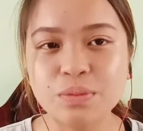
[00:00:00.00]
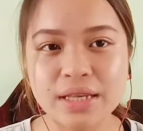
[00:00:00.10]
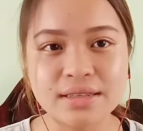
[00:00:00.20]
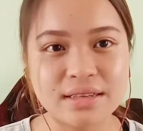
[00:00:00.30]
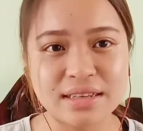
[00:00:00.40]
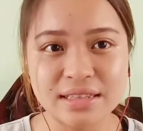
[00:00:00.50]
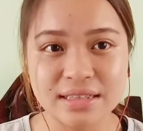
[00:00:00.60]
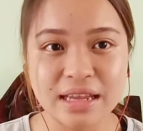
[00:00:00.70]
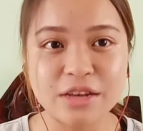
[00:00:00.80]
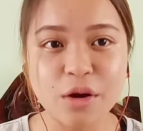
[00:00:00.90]
bases
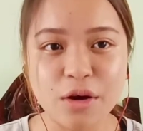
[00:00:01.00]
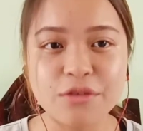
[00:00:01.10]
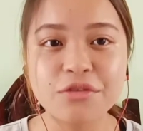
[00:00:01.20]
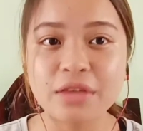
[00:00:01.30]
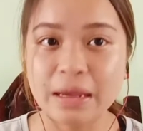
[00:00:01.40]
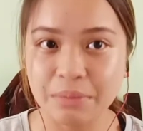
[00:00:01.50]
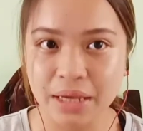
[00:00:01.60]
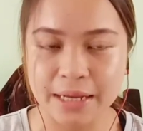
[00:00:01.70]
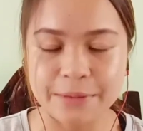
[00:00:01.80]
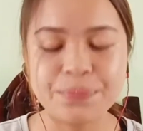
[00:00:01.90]
instead of
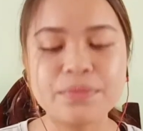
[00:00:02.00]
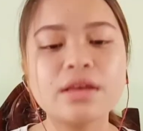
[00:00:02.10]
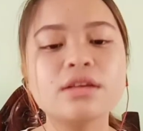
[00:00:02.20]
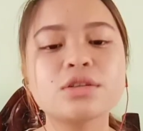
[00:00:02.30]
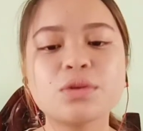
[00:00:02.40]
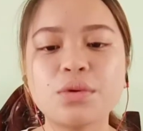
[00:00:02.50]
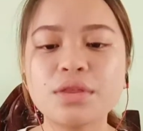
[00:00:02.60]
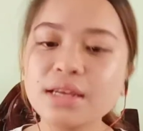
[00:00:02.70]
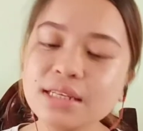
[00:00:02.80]
thymine. So this